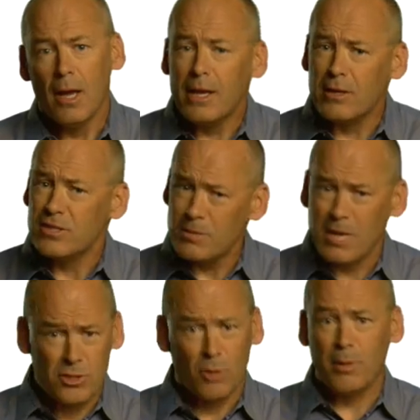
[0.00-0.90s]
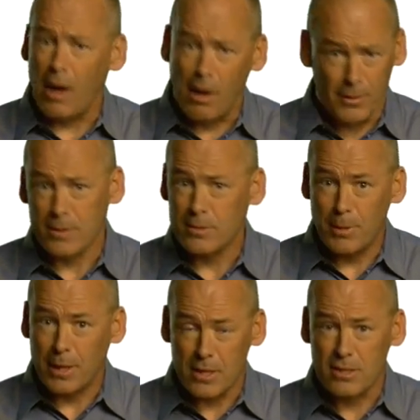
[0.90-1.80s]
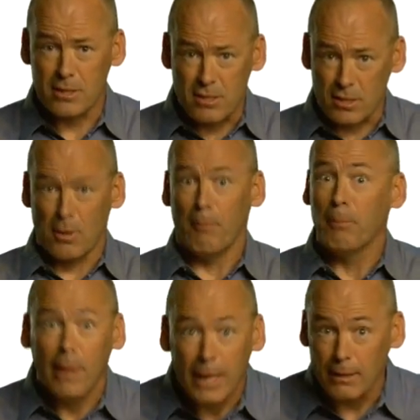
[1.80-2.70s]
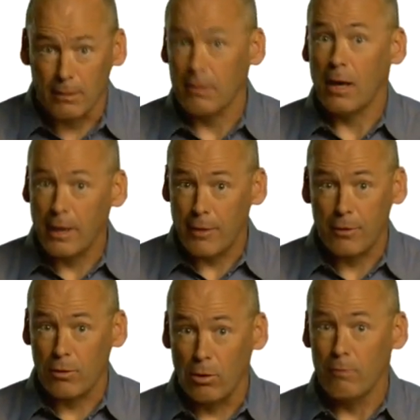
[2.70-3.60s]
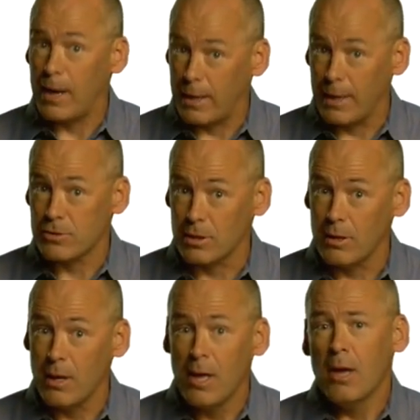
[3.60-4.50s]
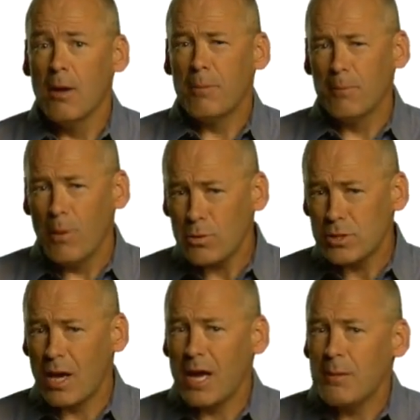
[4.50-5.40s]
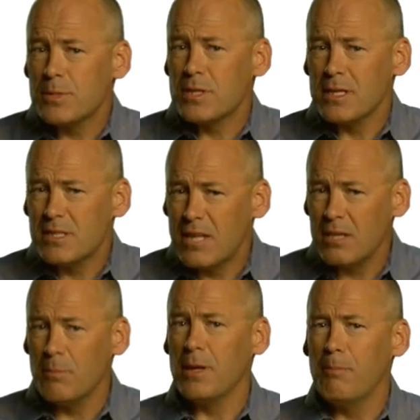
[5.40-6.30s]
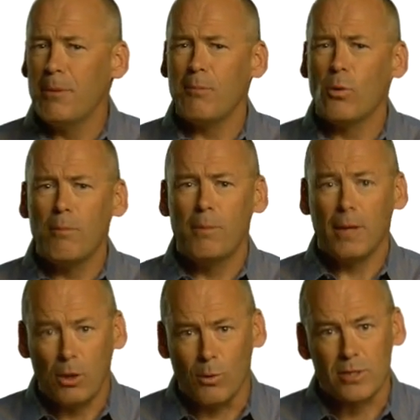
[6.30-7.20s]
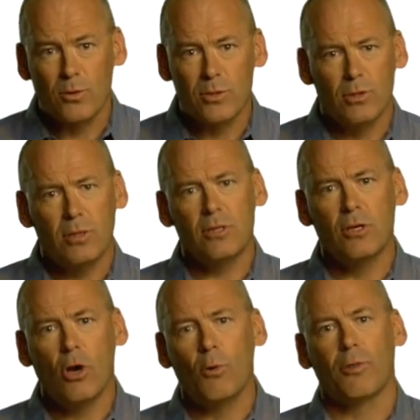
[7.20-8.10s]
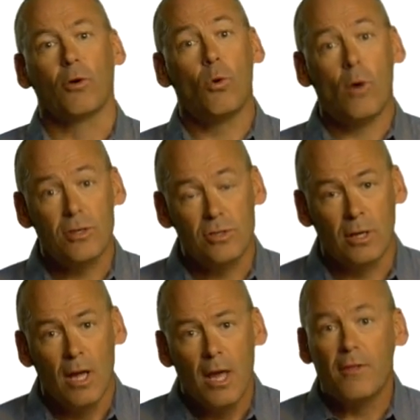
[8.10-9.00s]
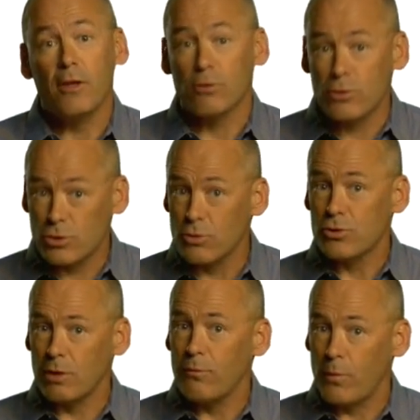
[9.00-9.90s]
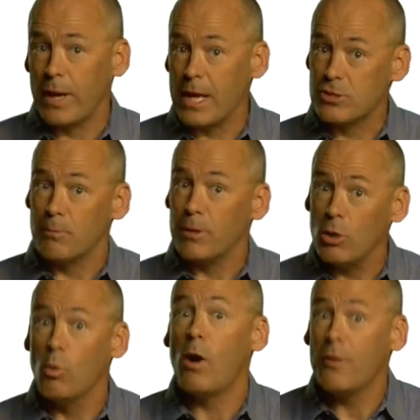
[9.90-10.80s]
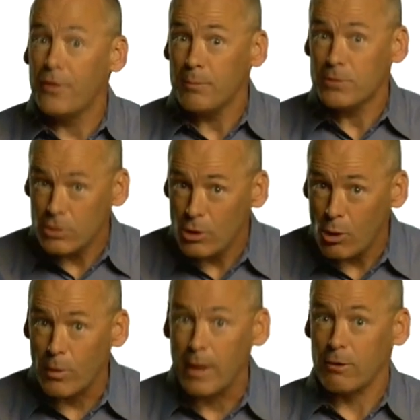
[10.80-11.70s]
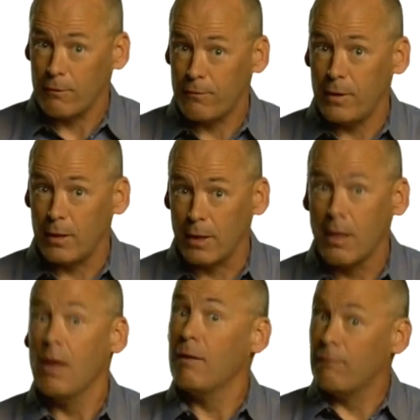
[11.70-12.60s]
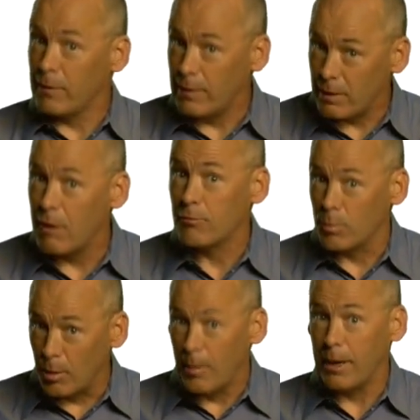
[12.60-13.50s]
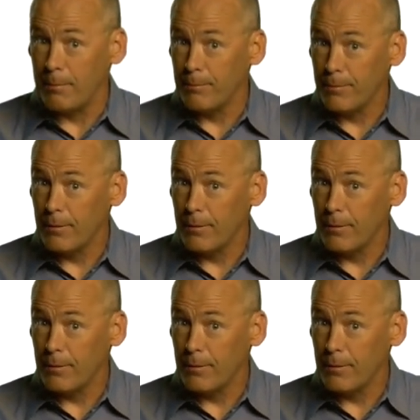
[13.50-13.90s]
Now, sometimes it'll be obvious because it's just a blatant unethical violation. But most times things tend to be a bit more ambiguous. So it's good to go with a question that you're searching for an answer, but you want them to know that you're feeling very uncomfortable about it.